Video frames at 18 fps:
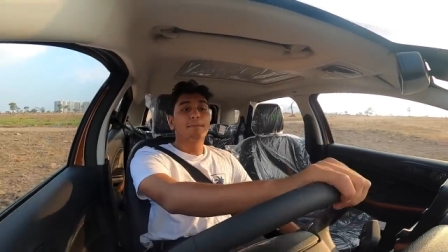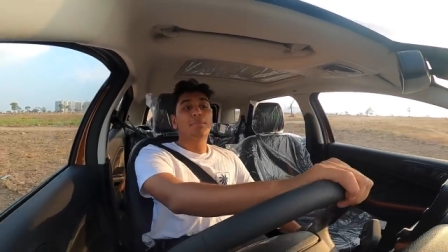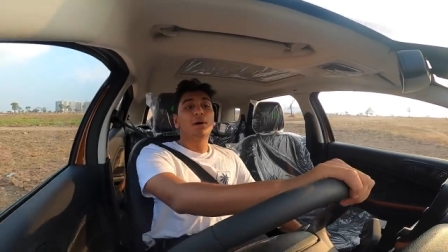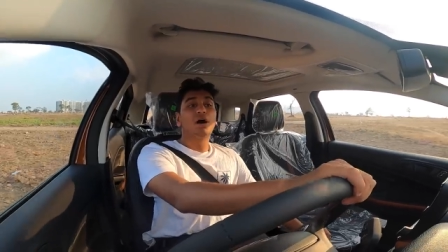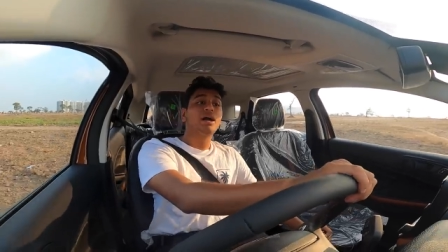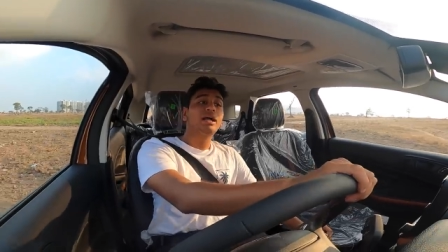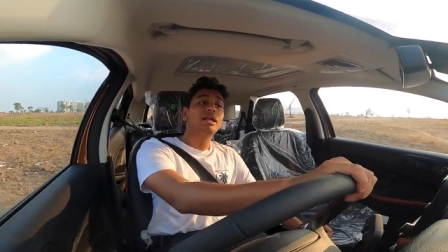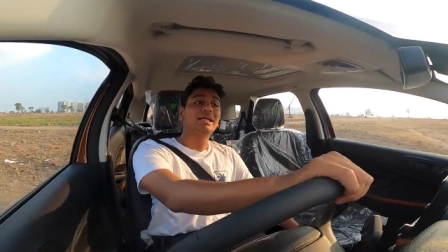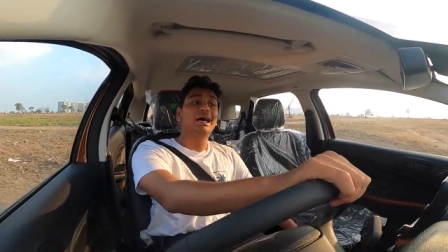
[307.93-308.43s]

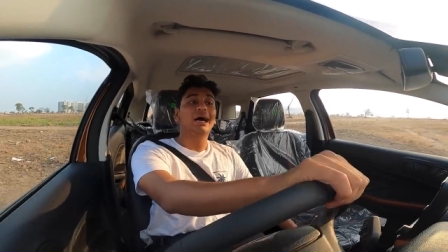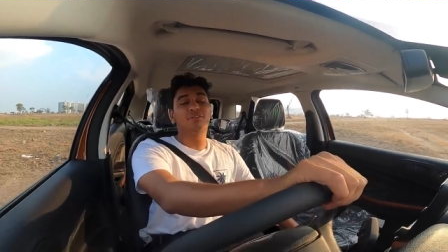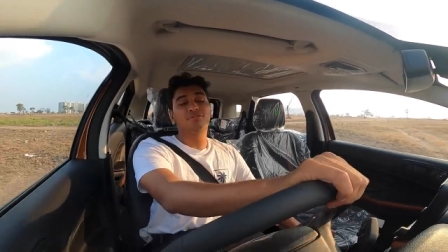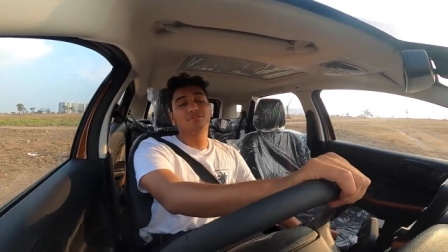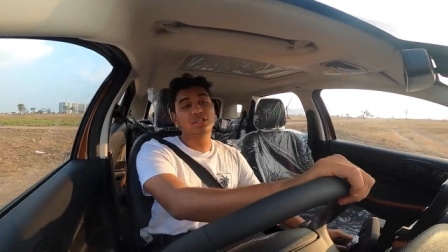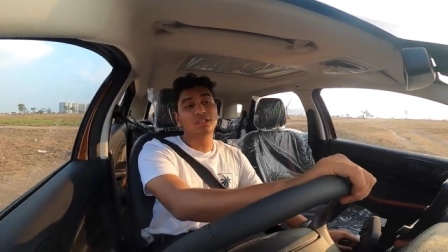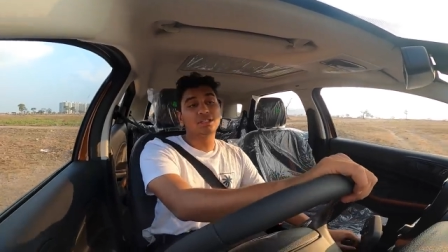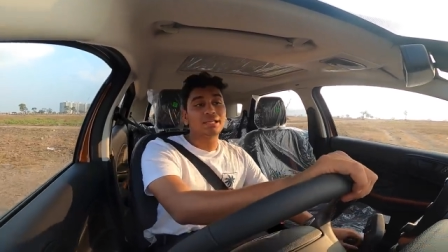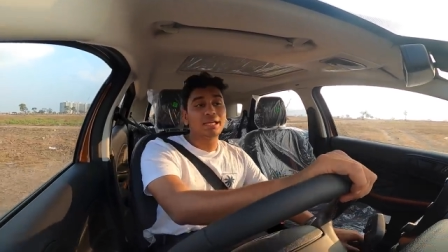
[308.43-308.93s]
But
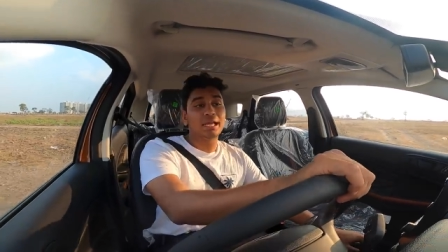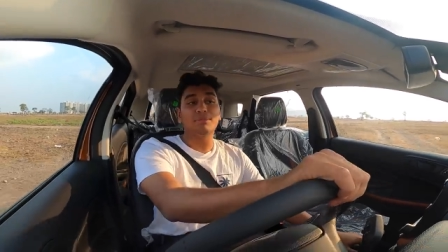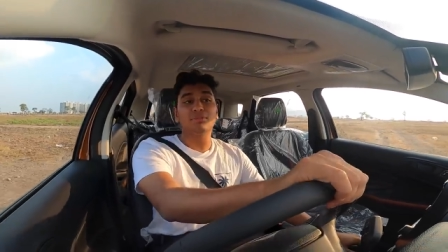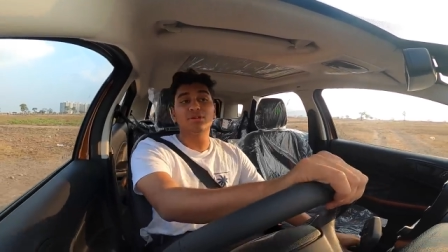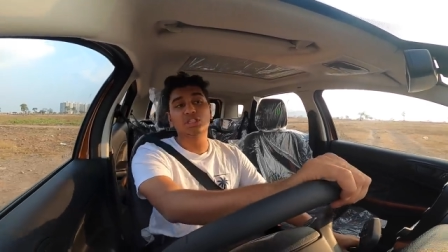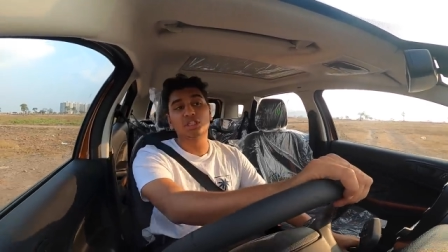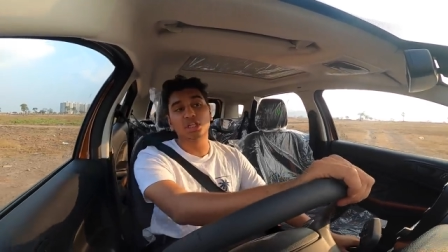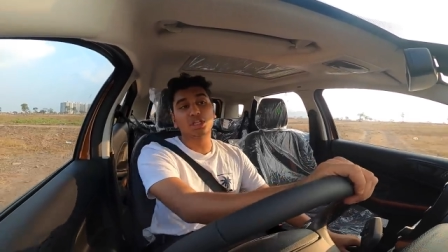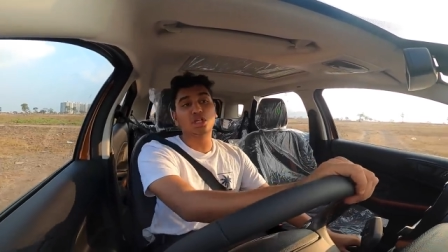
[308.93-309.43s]
after the
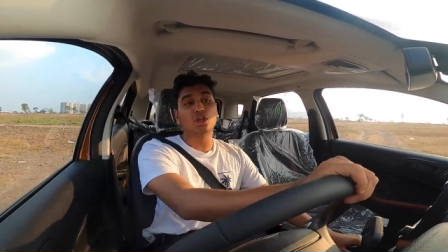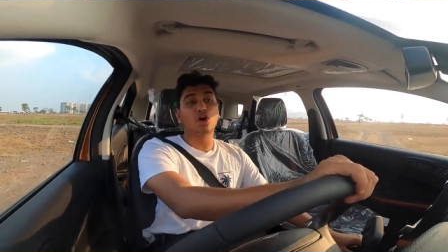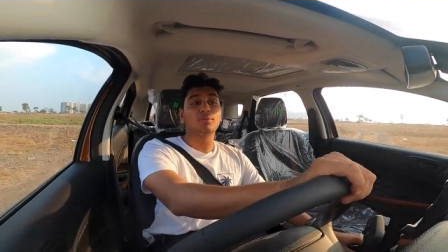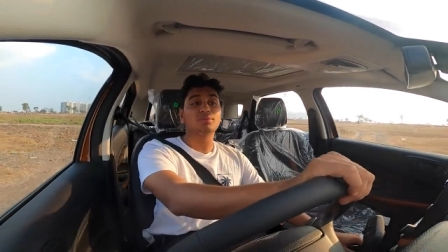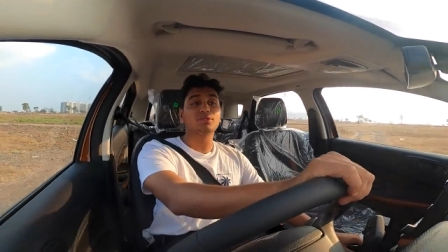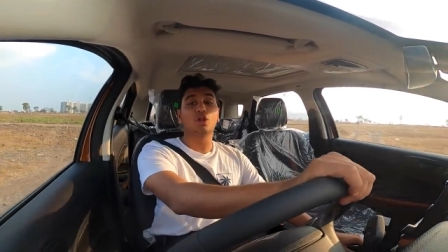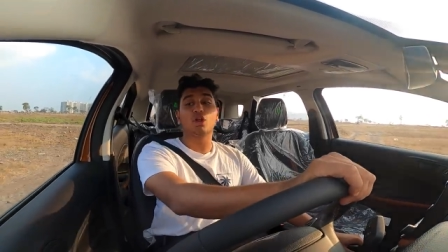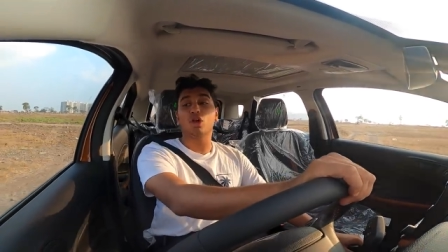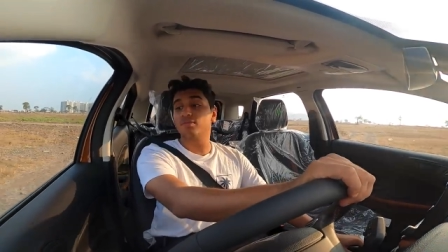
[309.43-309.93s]
emission
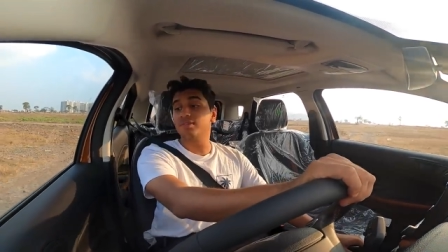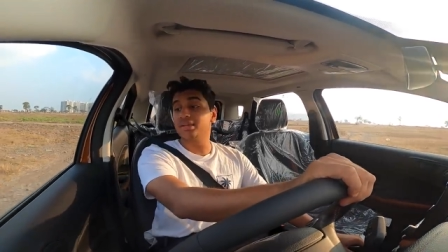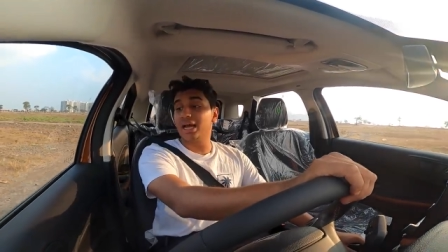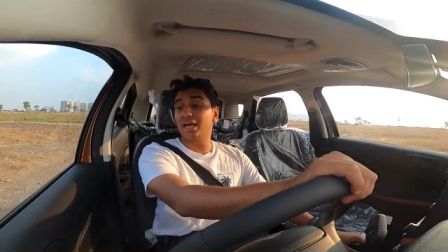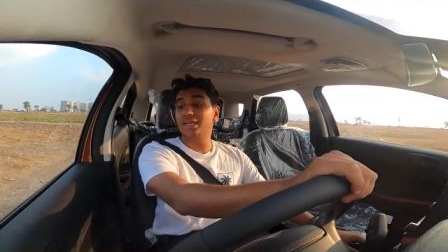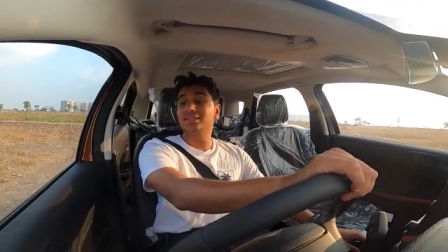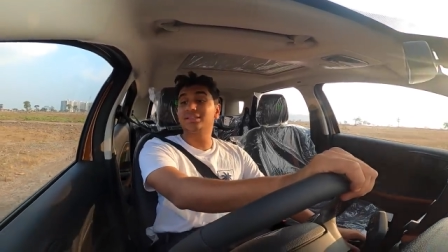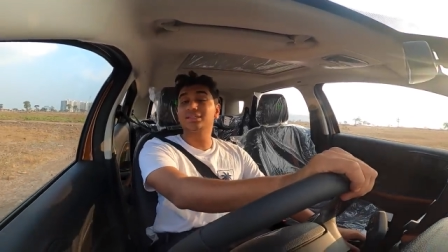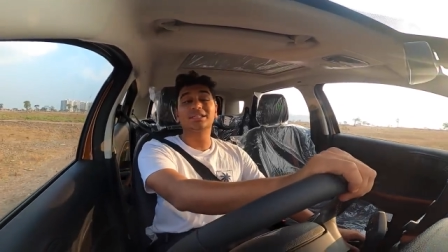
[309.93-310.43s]
norms and all of
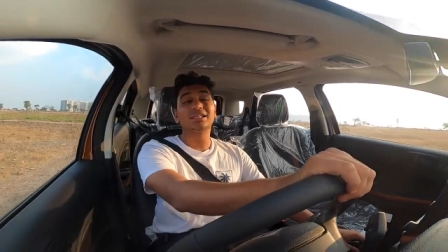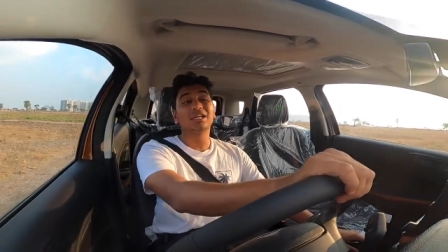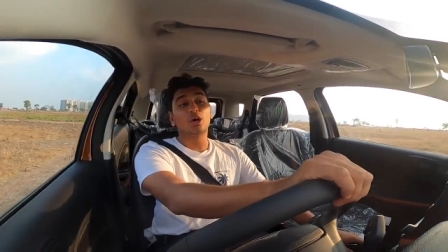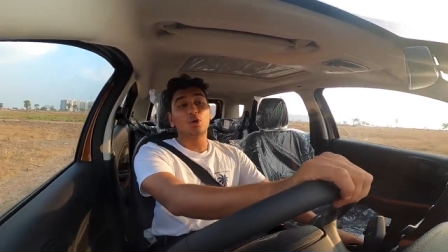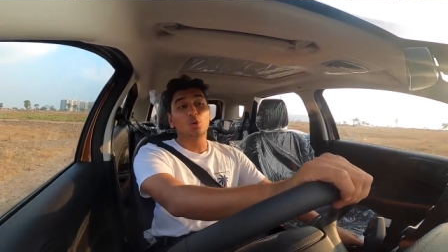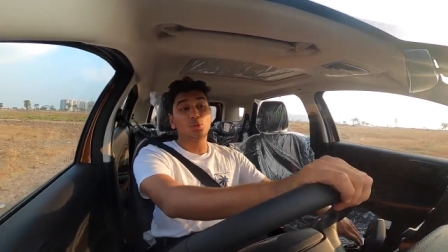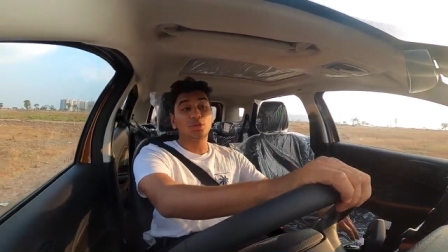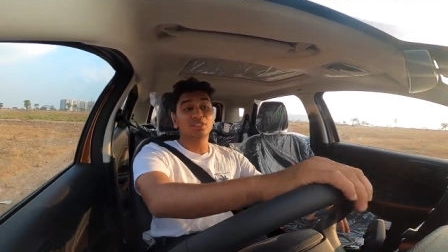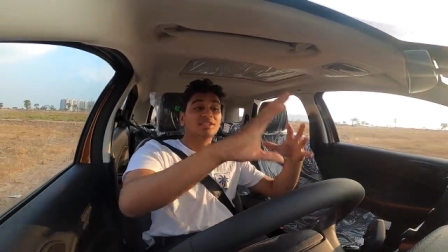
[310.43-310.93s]
the other
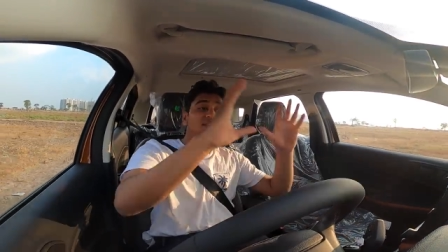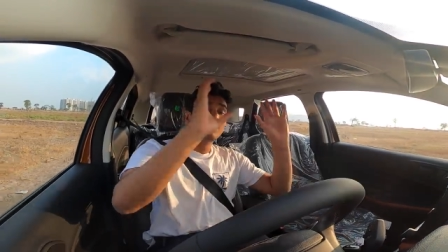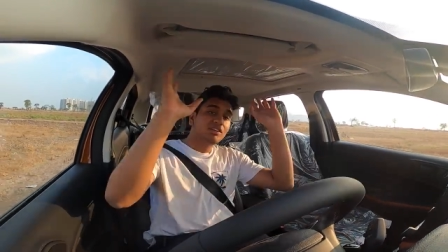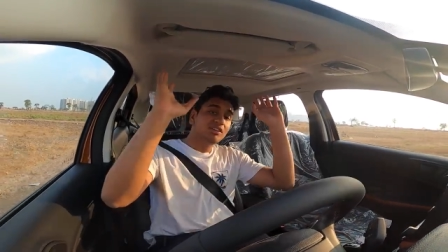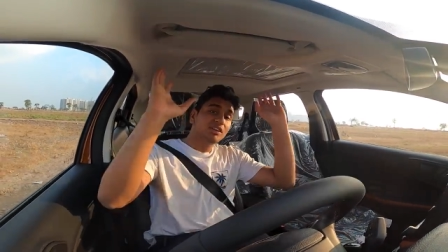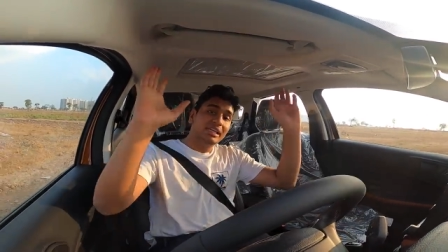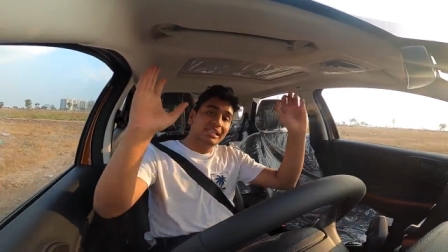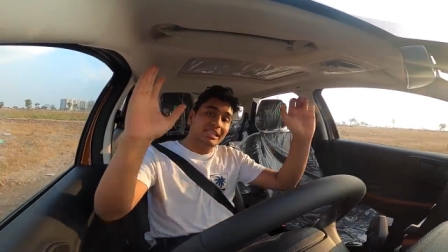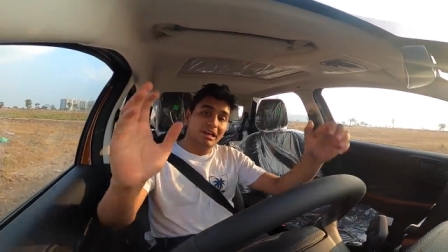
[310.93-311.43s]

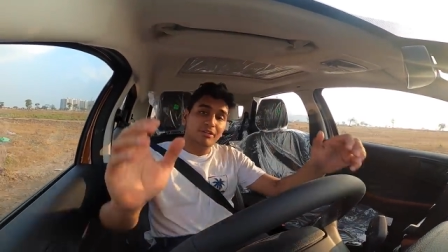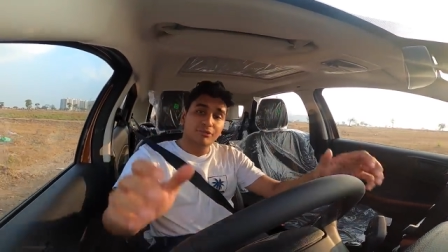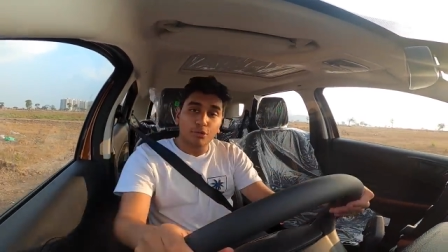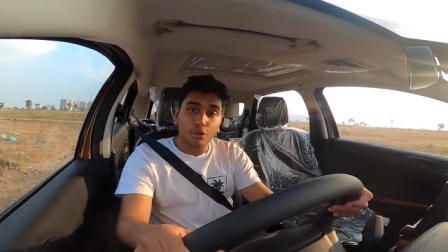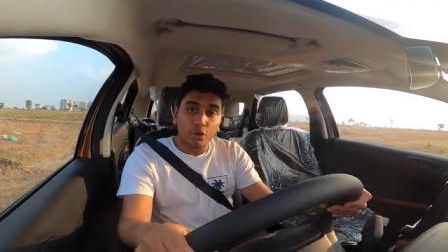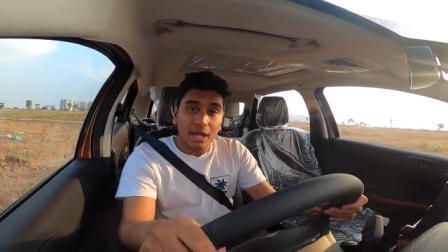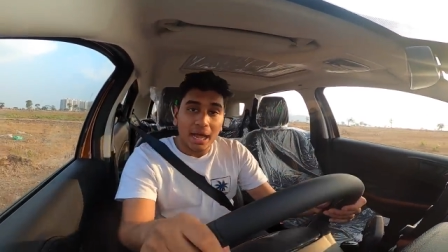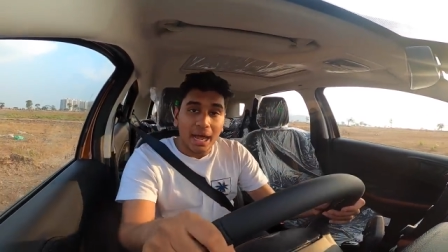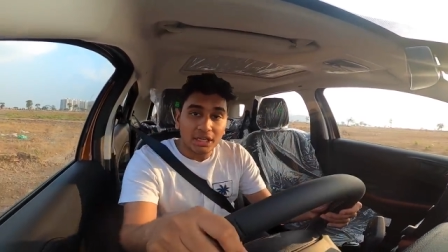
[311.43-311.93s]
wizardry that
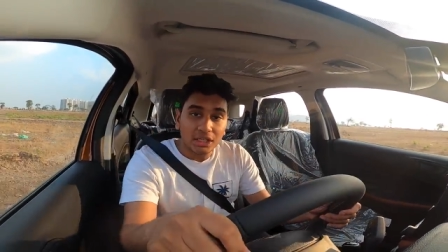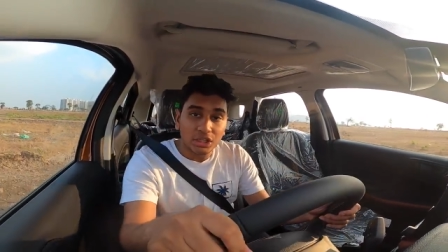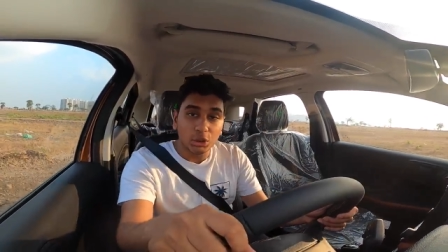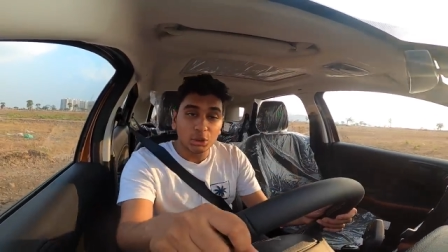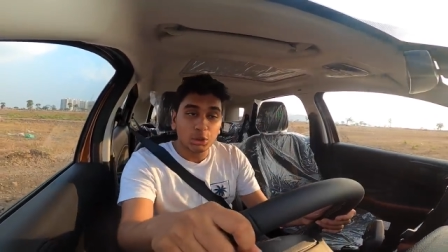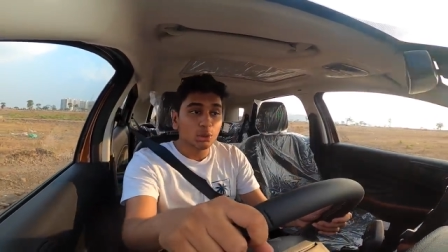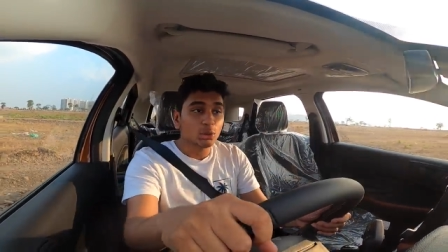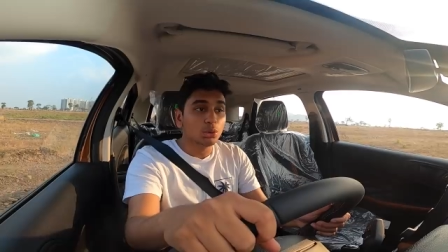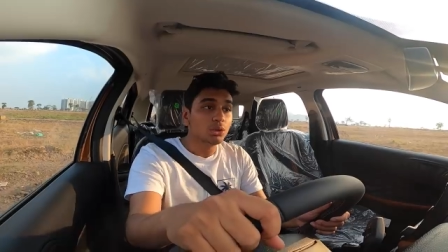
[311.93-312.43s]
Ford had to
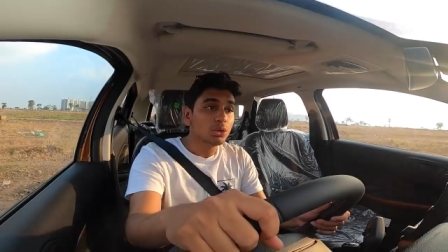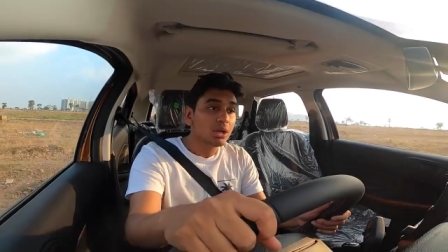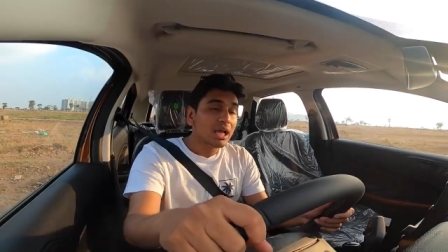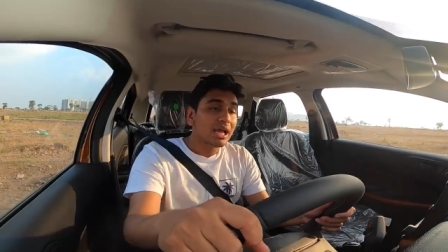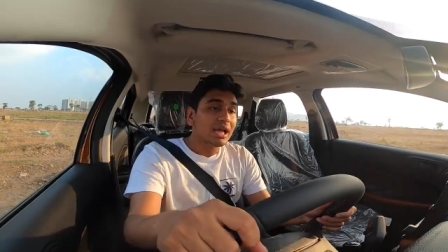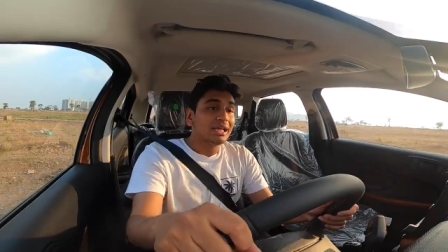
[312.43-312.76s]
do,